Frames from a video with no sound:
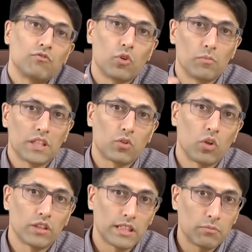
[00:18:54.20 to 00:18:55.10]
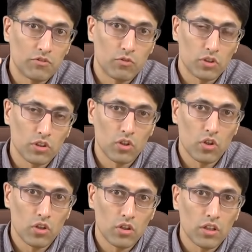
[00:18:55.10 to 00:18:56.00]
formal equality before the
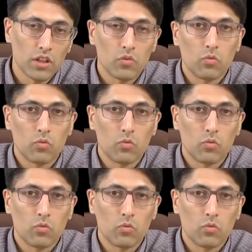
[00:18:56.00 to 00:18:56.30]
law